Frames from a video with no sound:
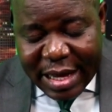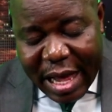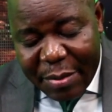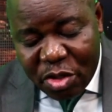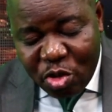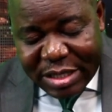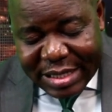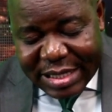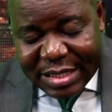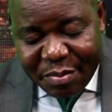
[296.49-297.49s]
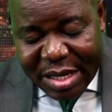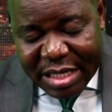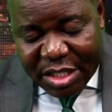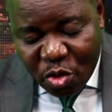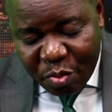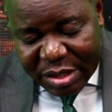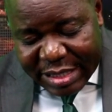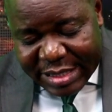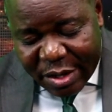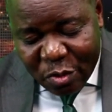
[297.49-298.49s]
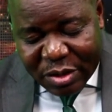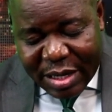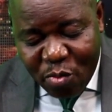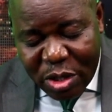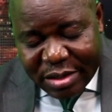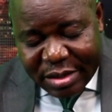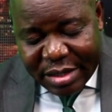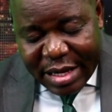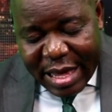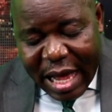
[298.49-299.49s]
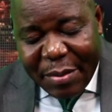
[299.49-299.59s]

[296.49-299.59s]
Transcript: "I am addressing this message to Mr. Sako Samuel I'm